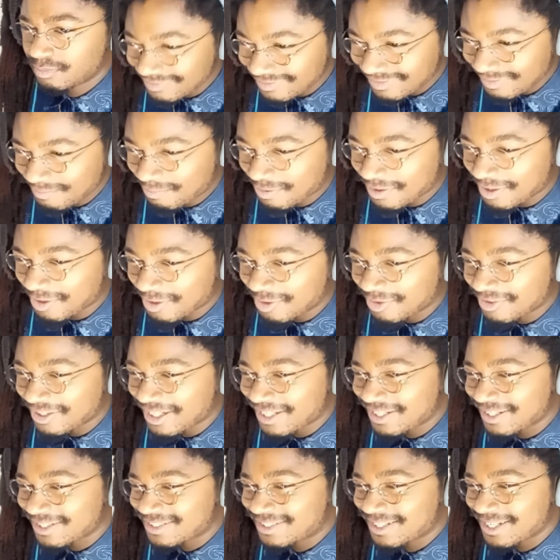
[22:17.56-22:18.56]
Put a hole in
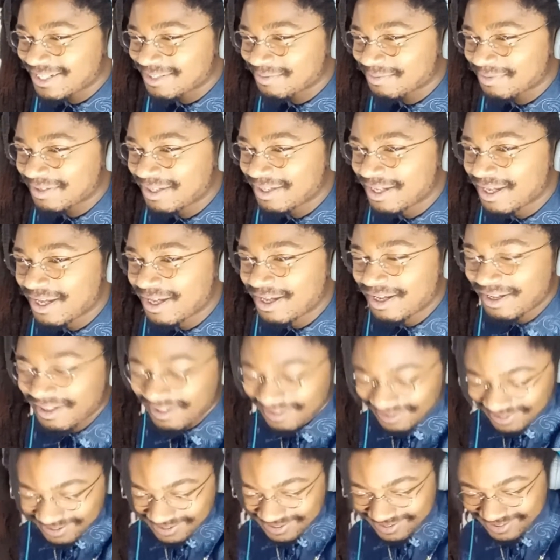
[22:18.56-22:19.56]
that chest.
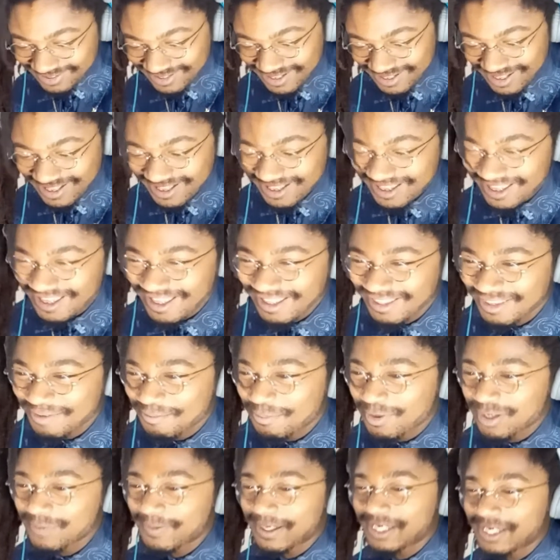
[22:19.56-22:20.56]
The
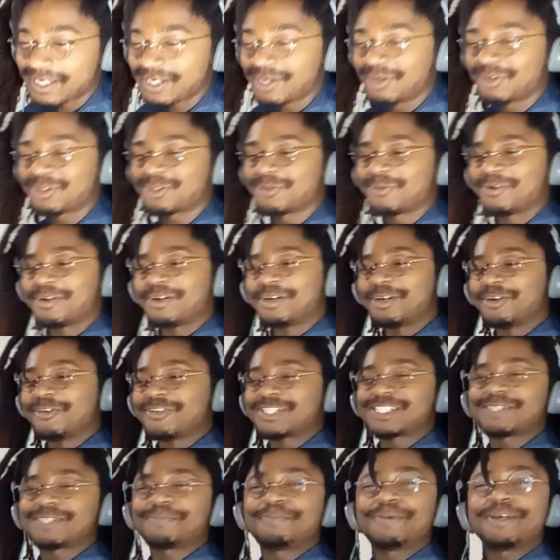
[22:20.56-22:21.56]
boy about to go through a whole
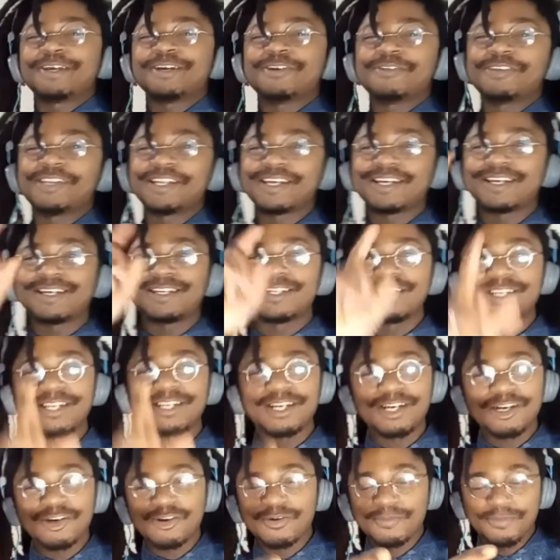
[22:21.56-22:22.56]
spill, nigga.
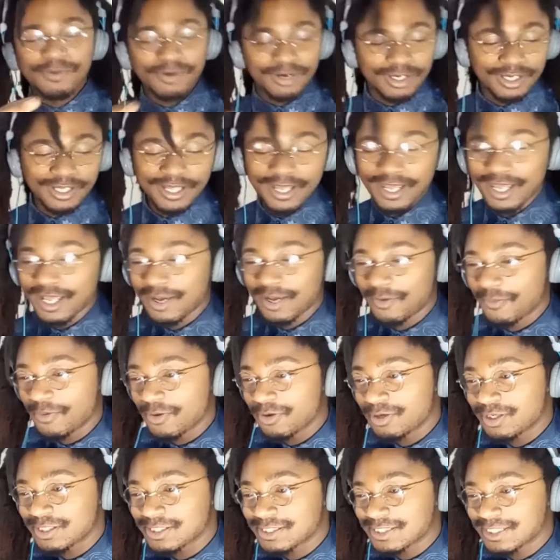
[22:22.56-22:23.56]
No, boy. Hey, we
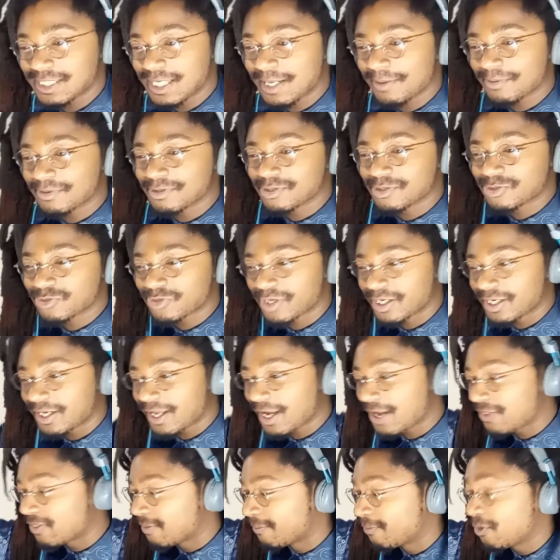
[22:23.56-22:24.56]
on a time constraint. Hey,
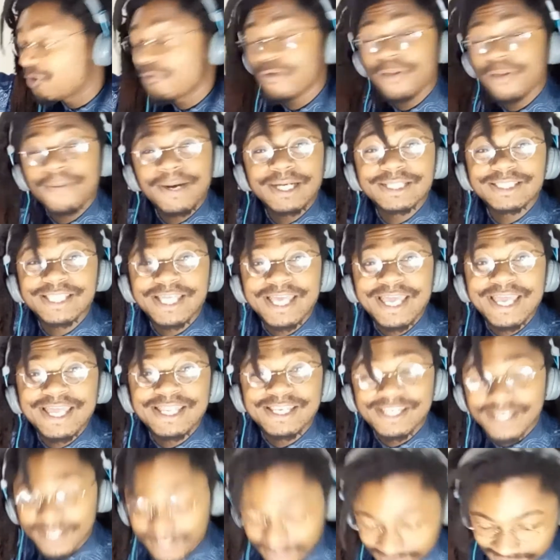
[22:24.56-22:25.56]
the movie about to
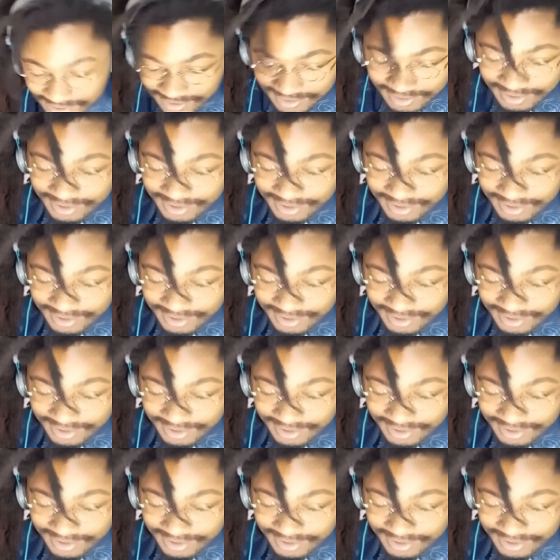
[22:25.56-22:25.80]
end, nigga.